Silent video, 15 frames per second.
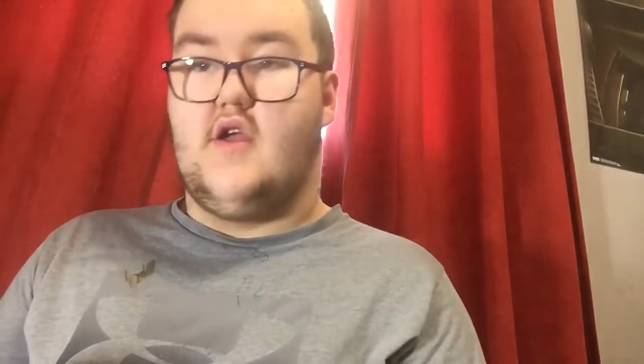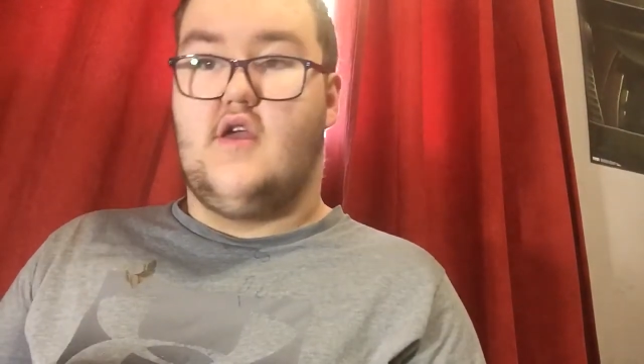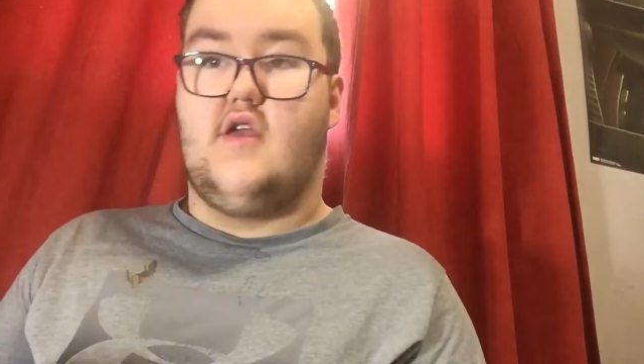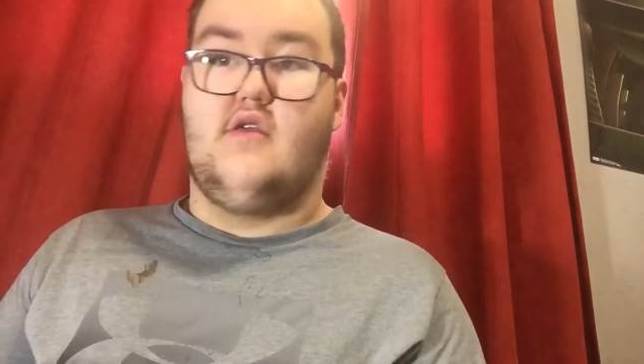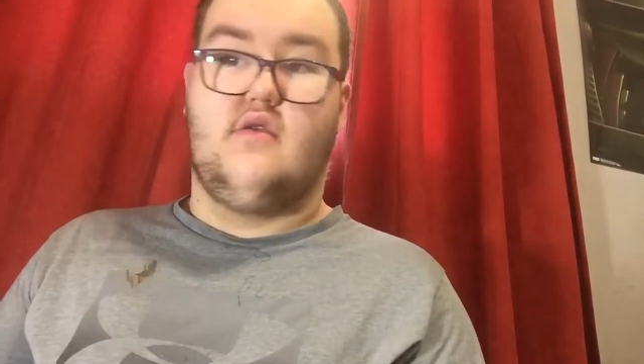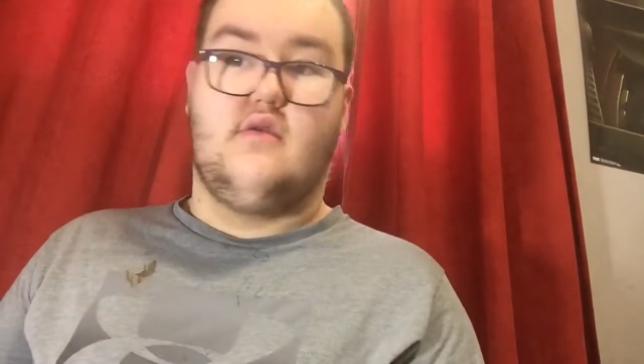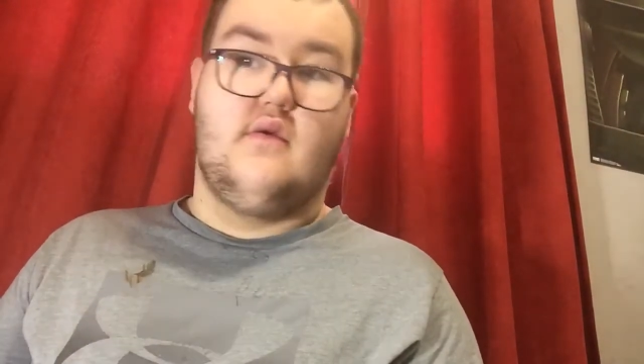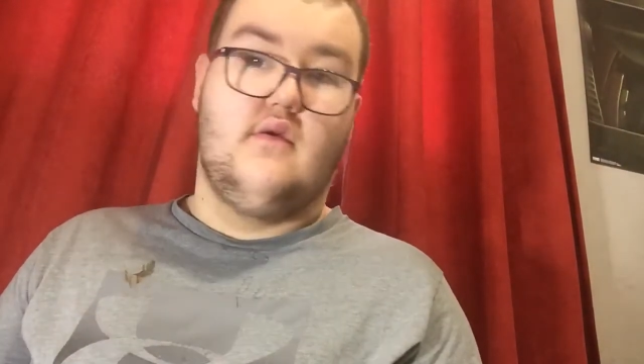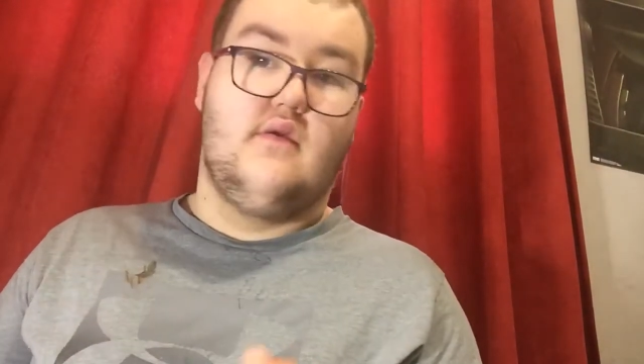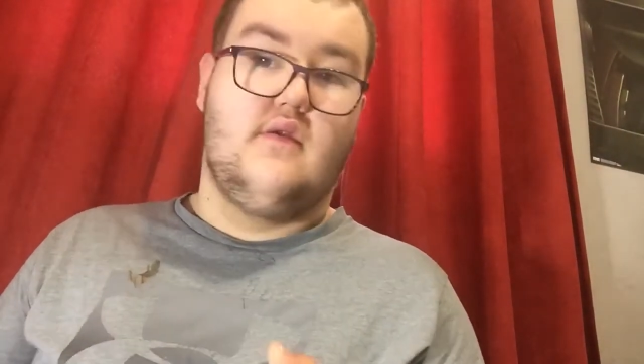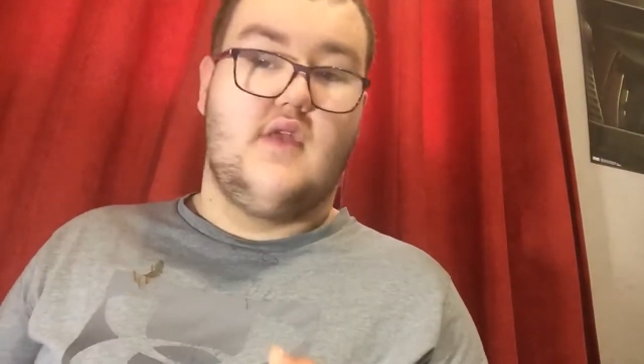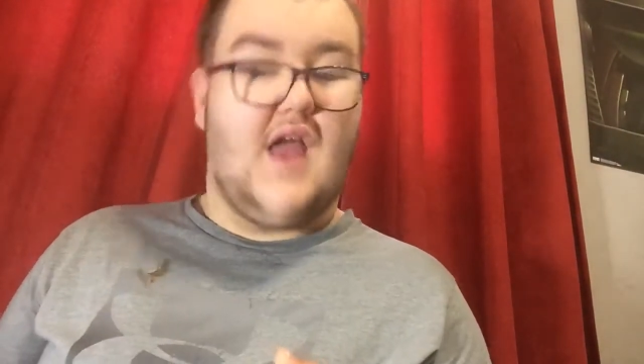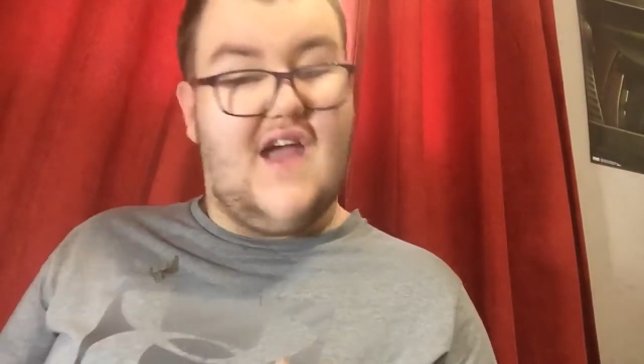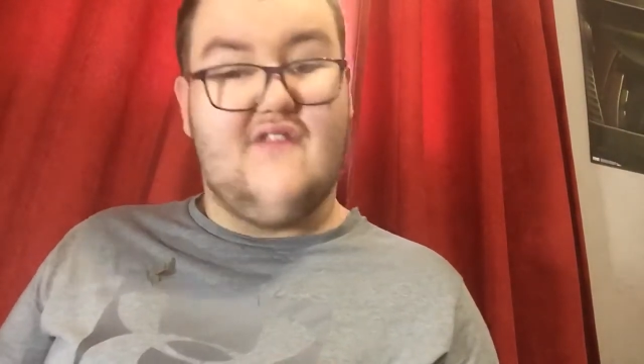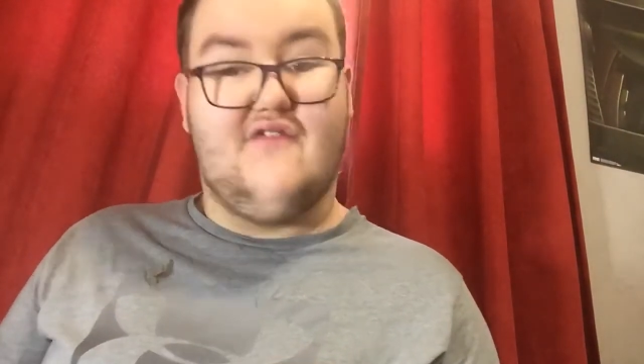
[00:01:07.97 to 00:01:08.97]
is
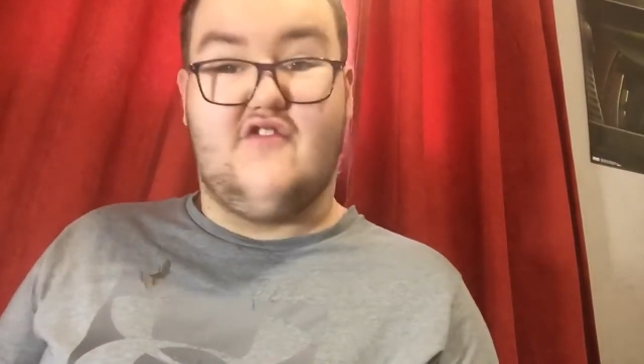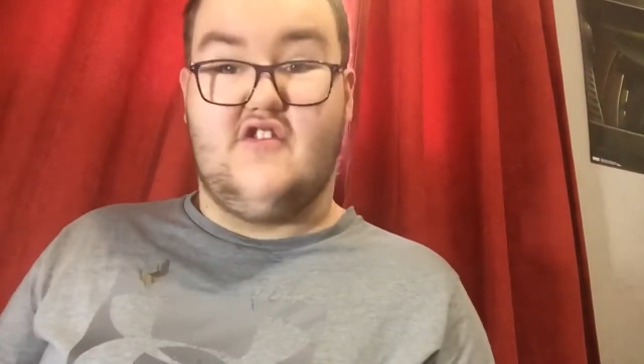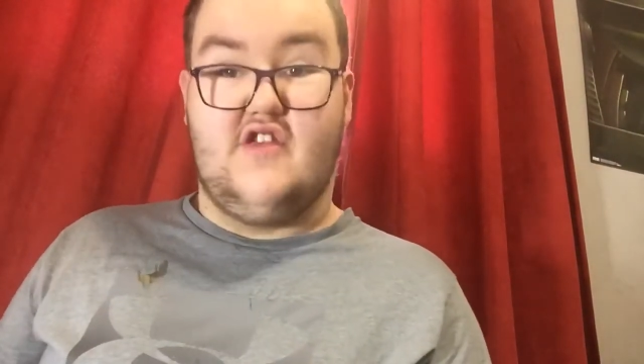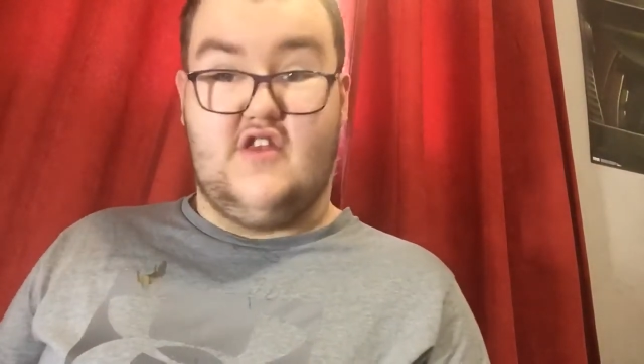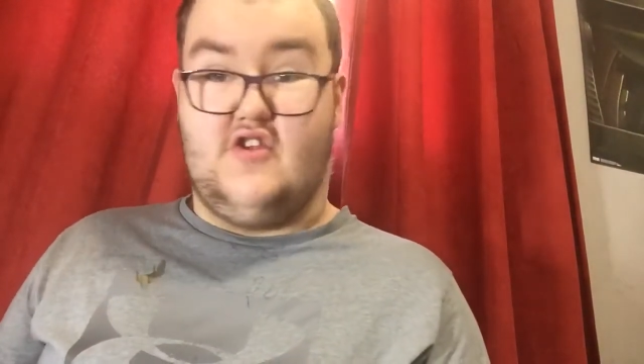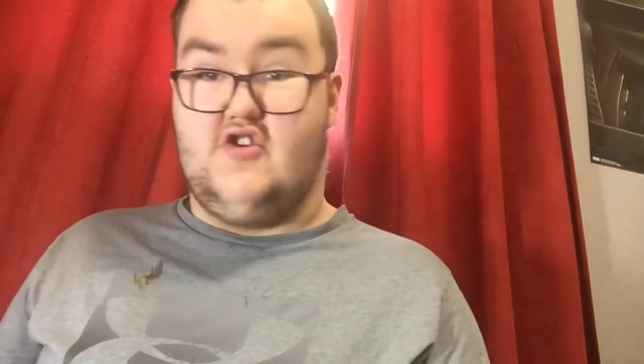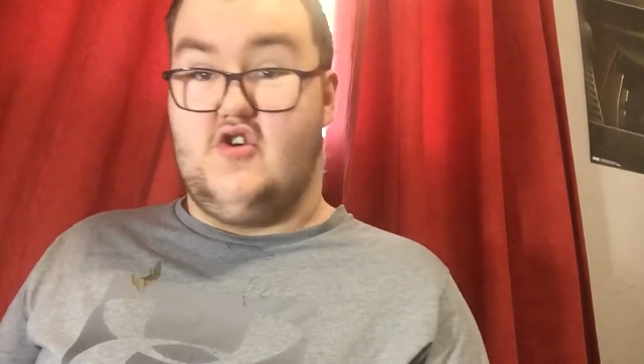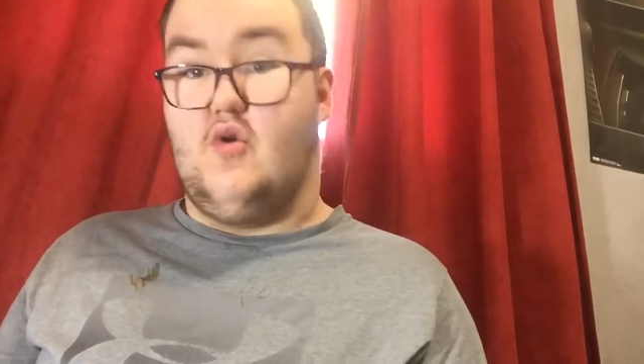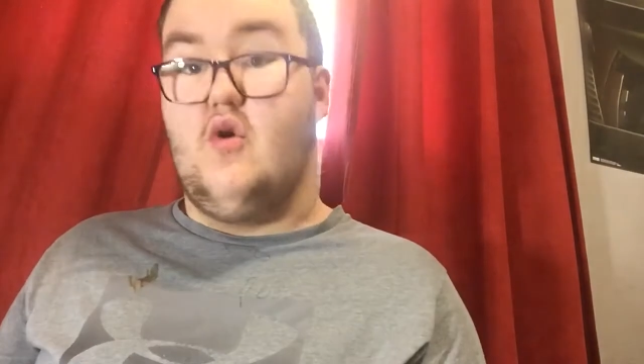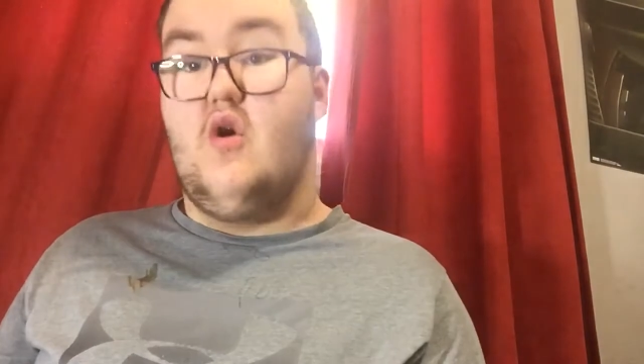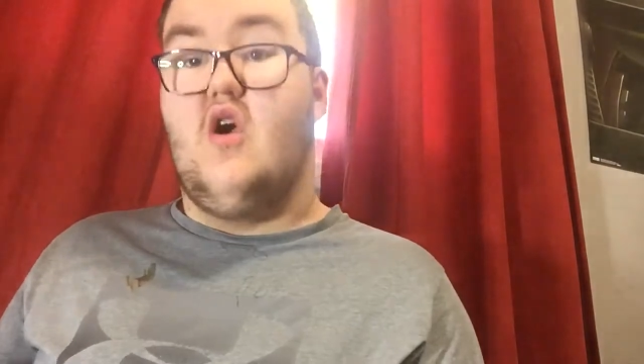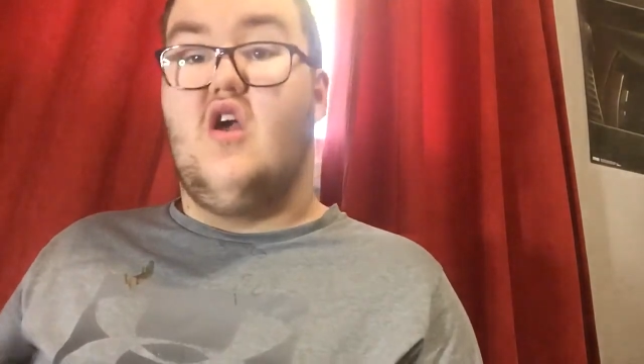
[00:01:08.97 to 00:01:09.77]
after the intro.